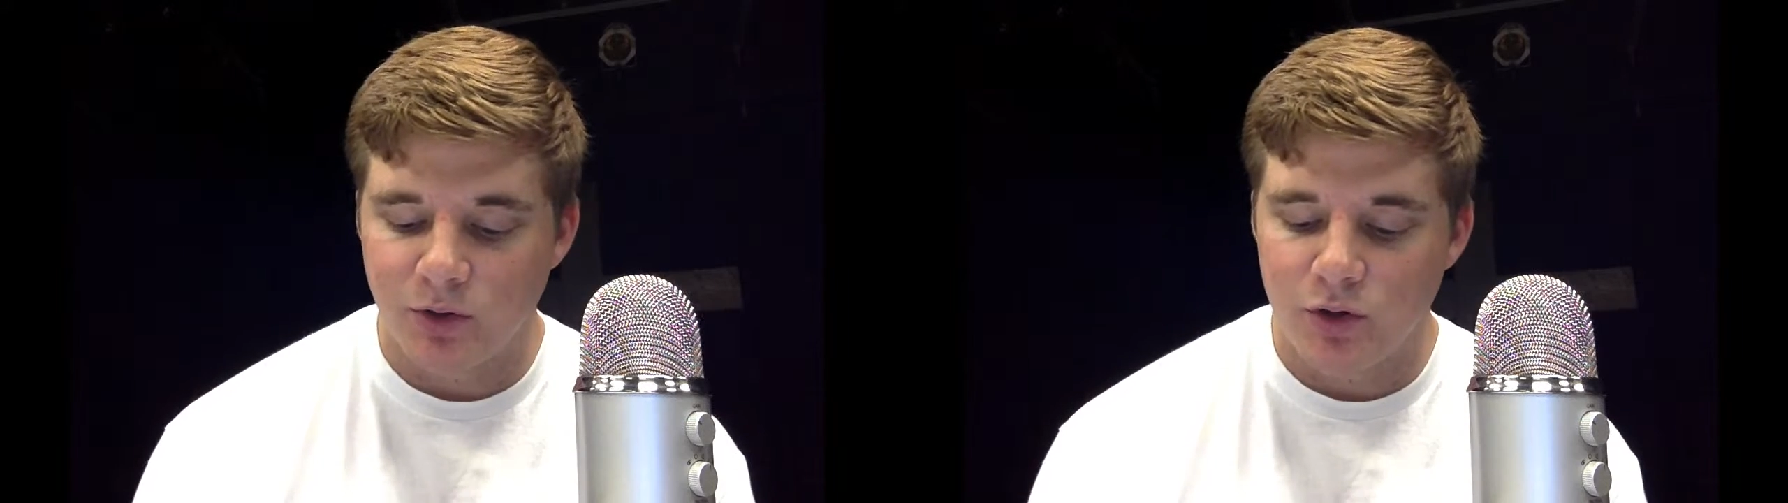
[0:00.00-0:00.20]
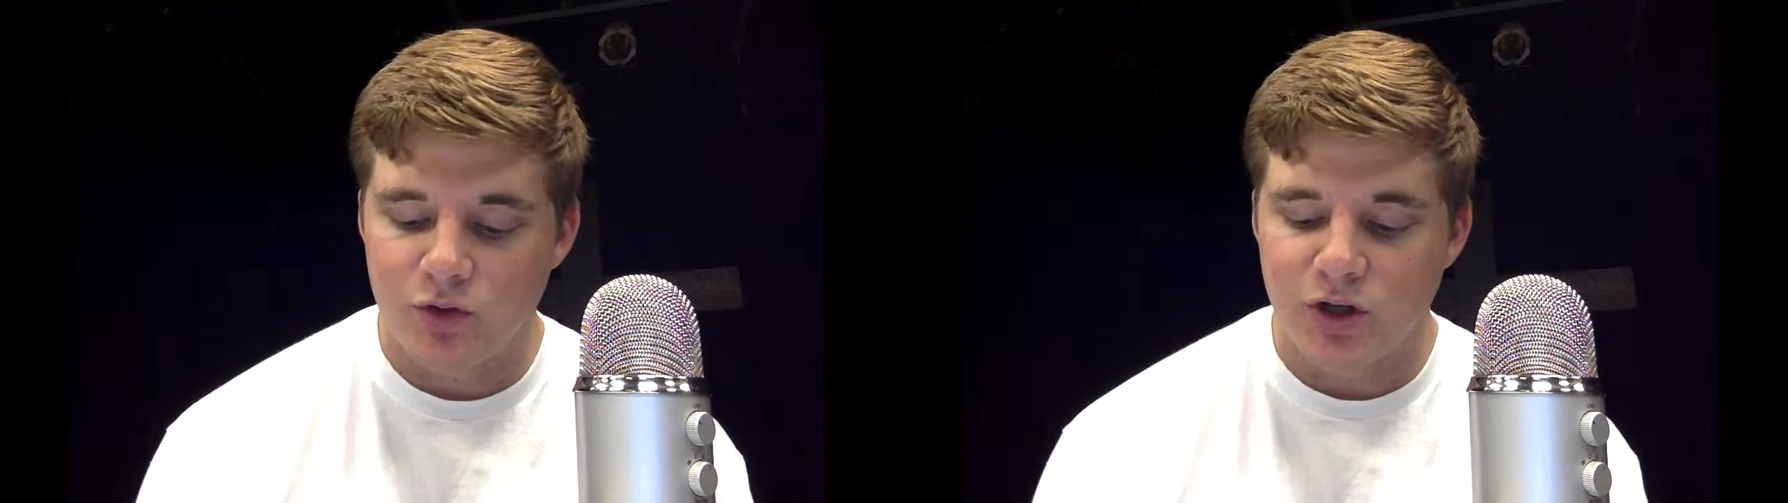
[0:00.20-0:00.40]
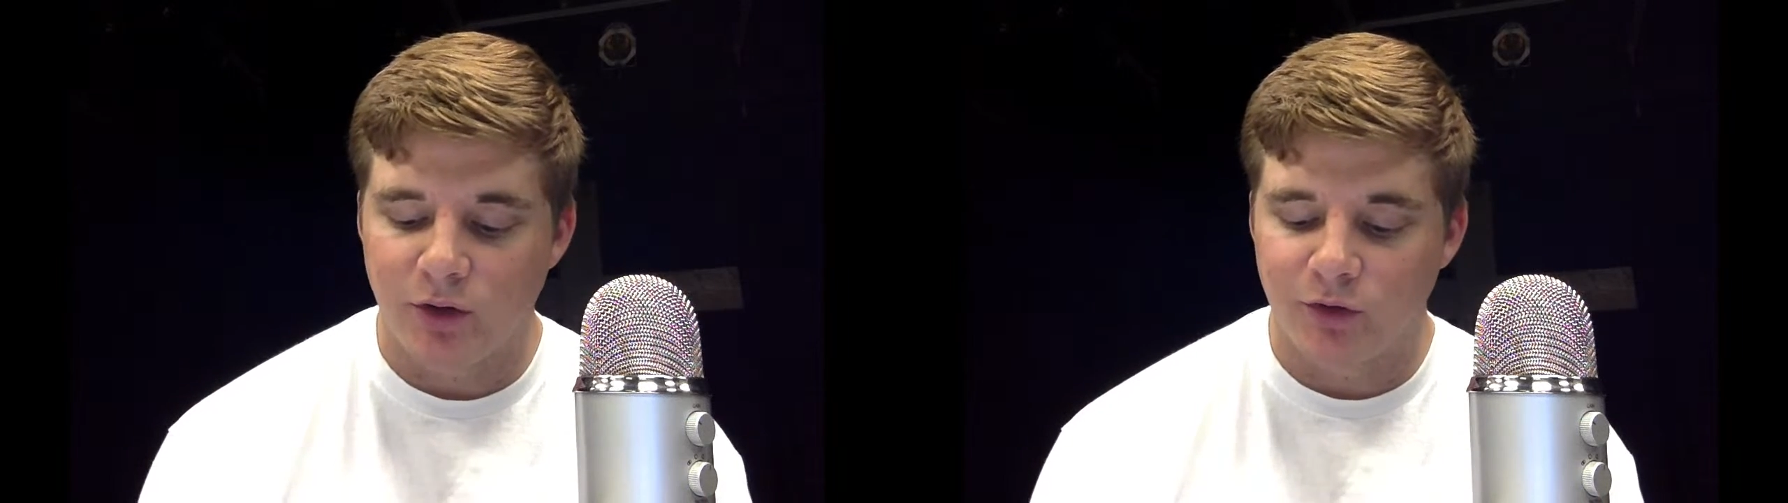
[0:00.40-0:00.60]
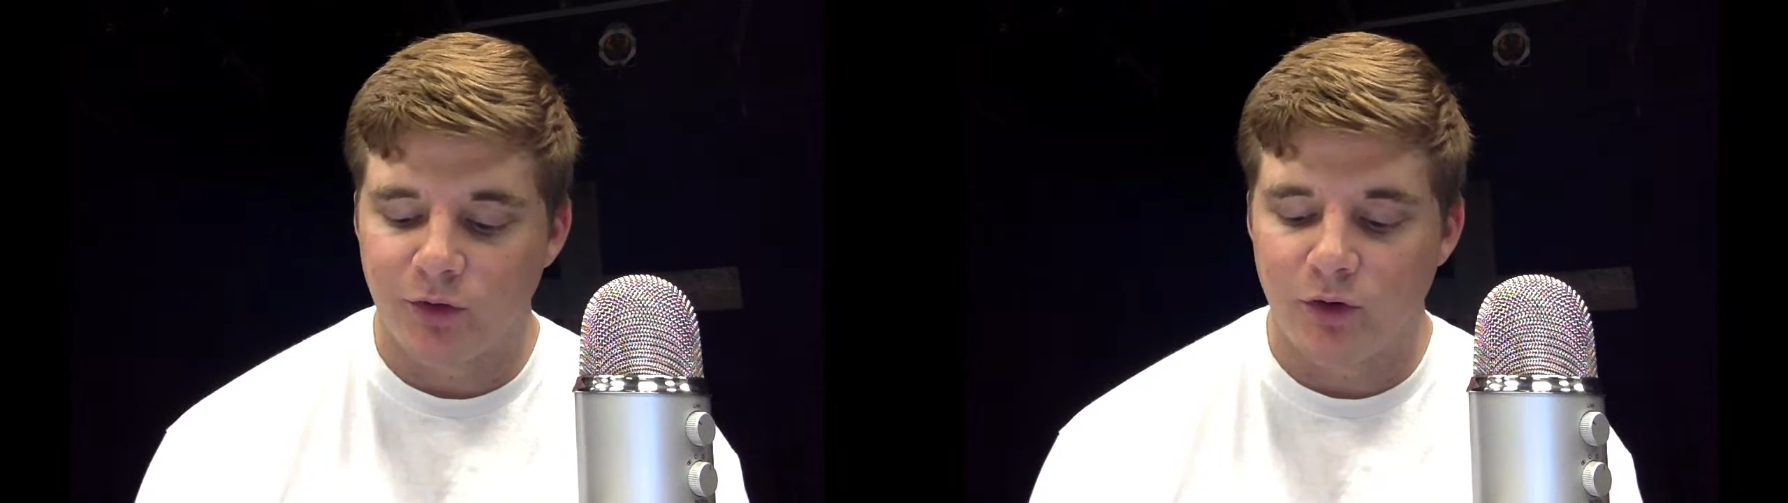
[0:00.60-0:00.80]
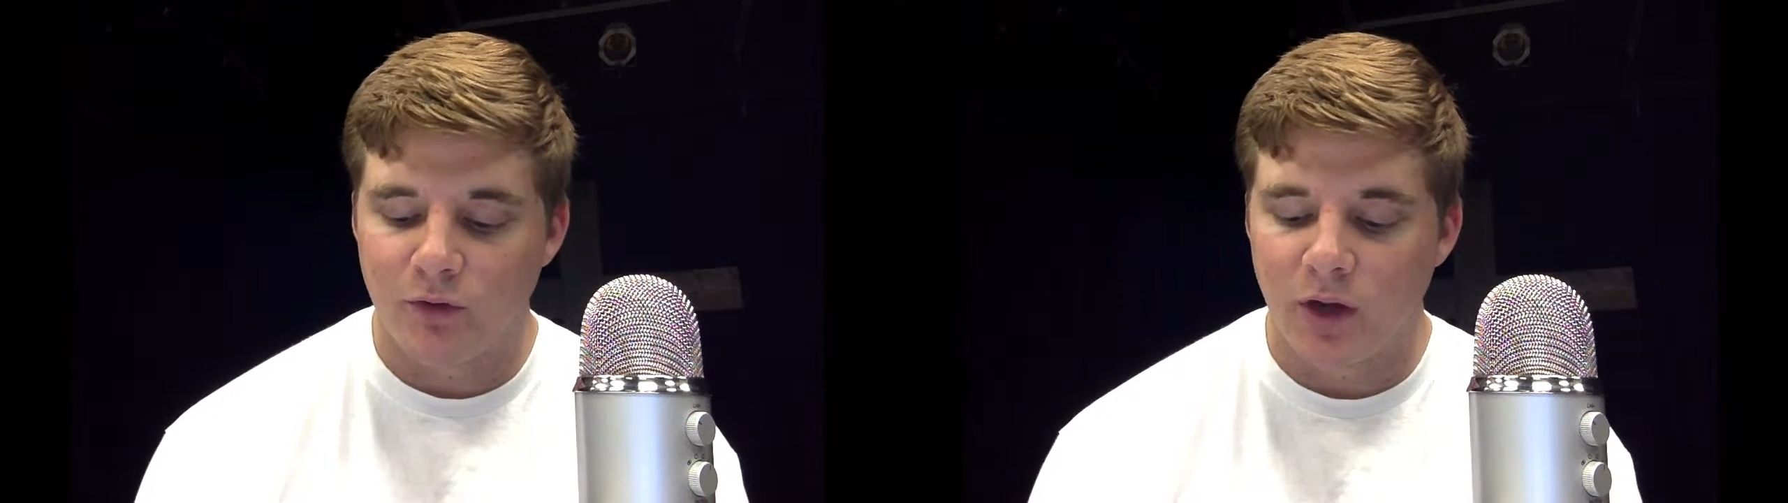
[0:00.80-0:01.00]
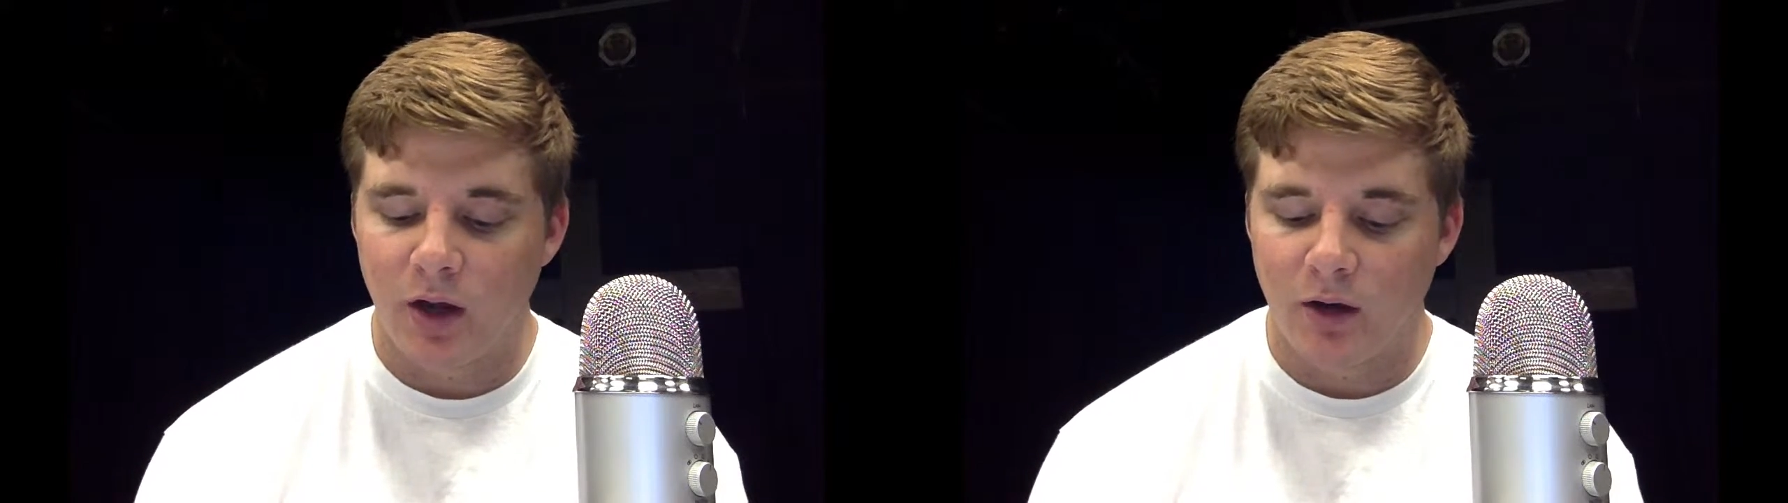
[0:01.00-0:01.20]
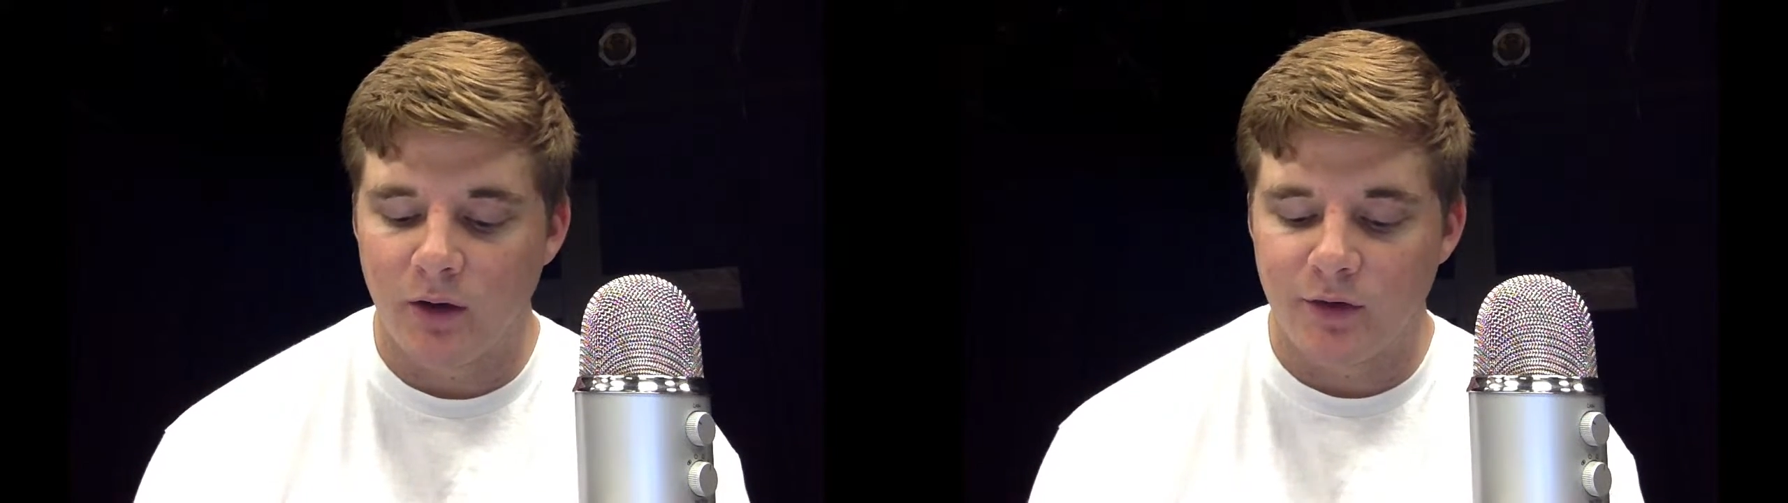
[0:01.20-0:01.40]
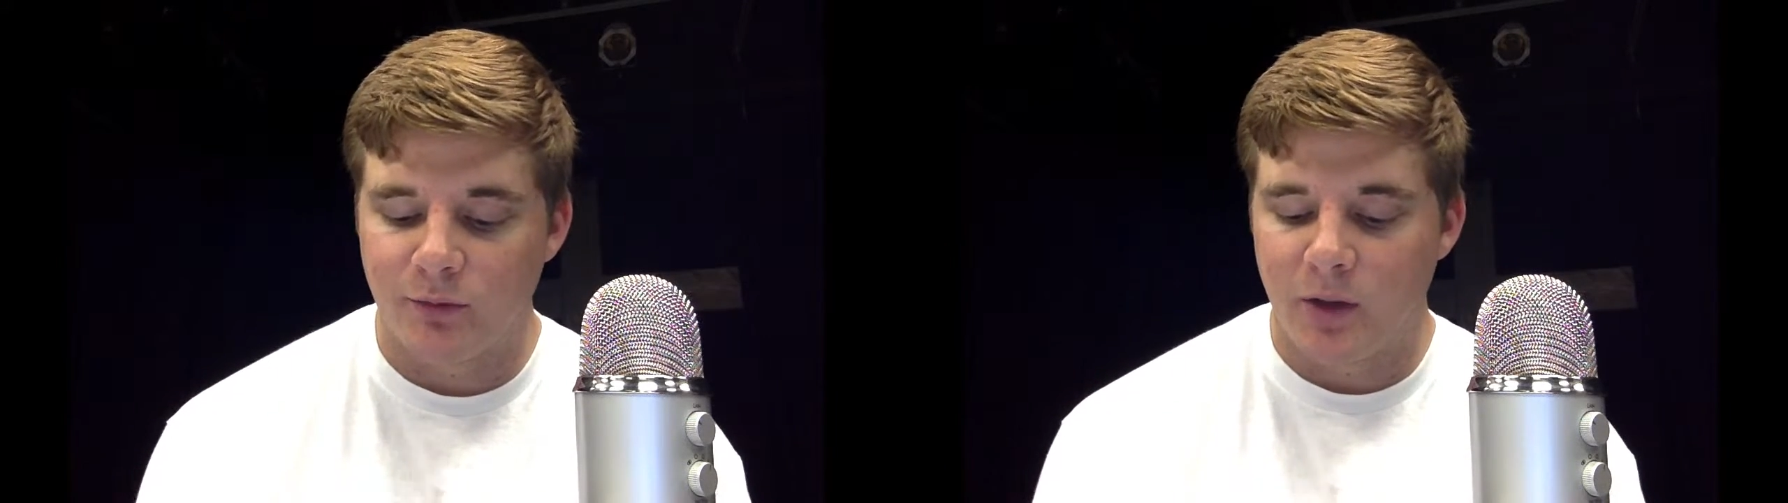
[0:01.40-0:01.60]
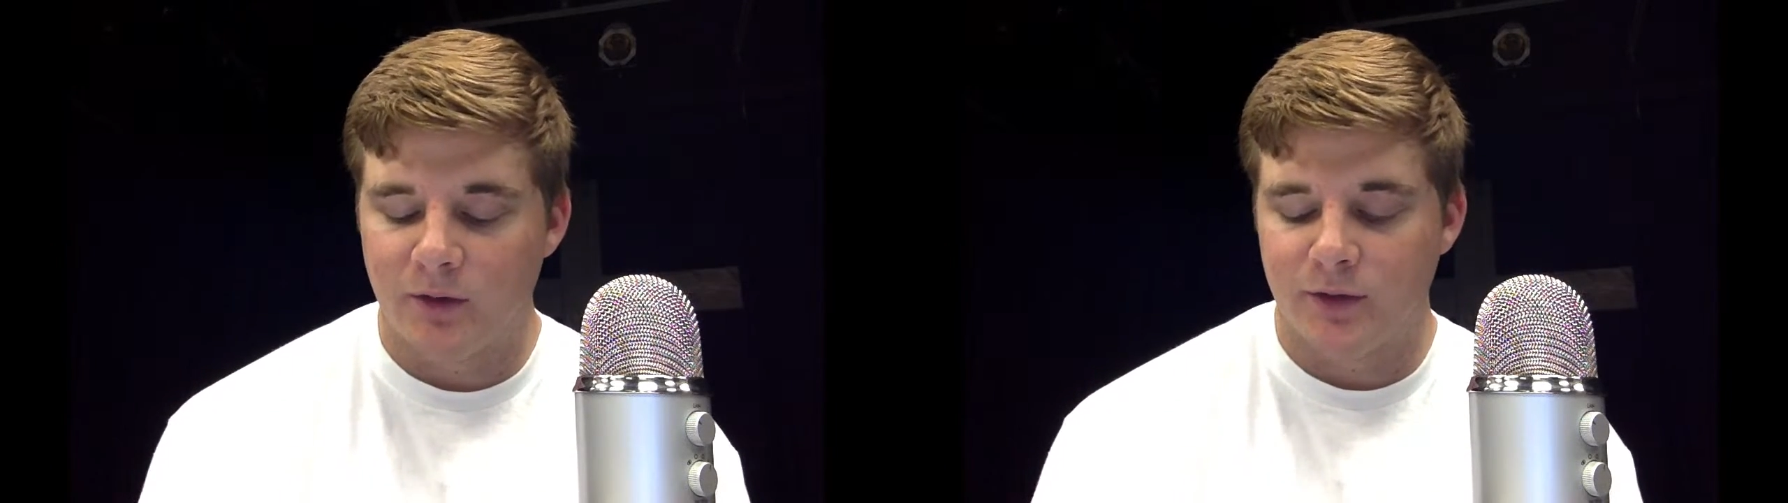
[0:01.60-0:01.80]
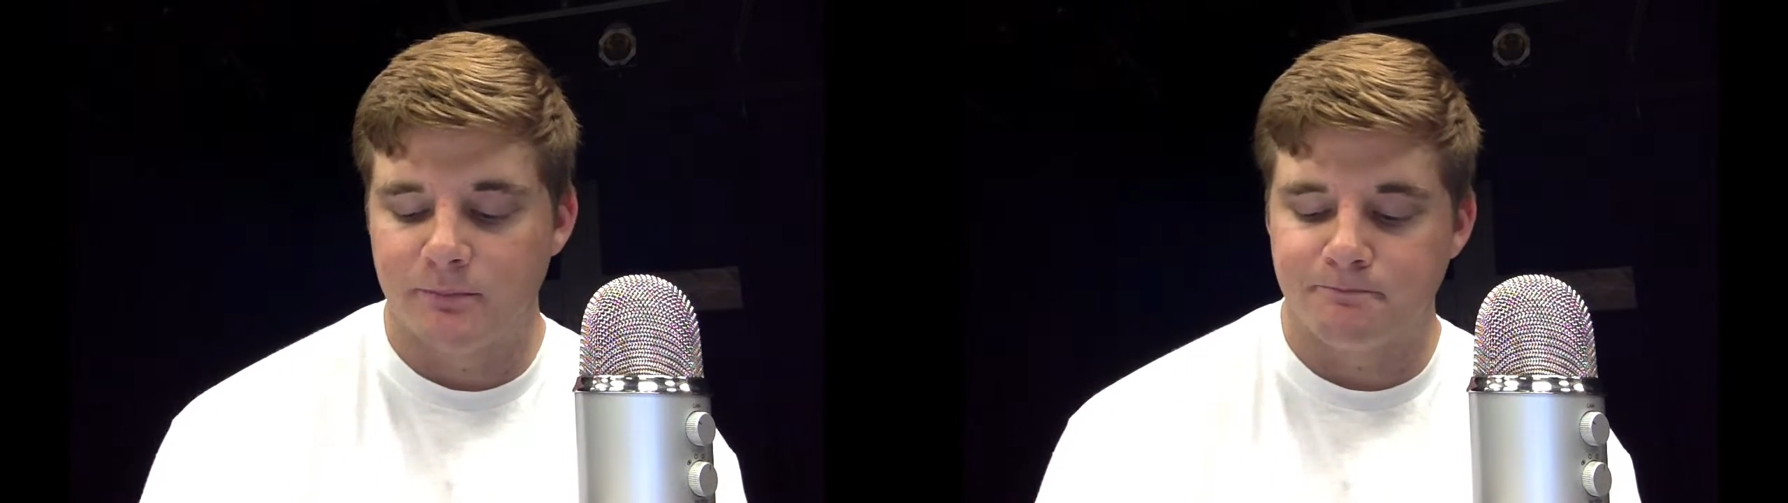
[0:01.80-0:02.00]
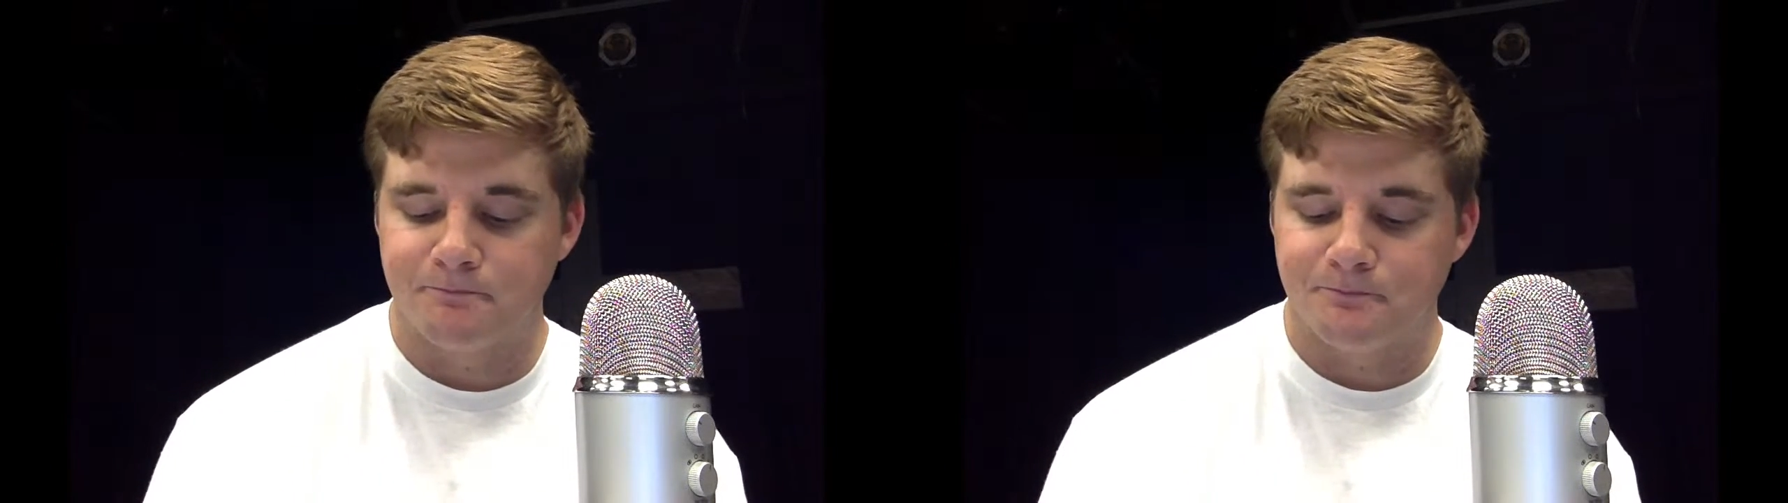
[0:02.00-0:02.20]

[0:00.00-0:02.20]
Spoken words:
you shall serve God on this mountain.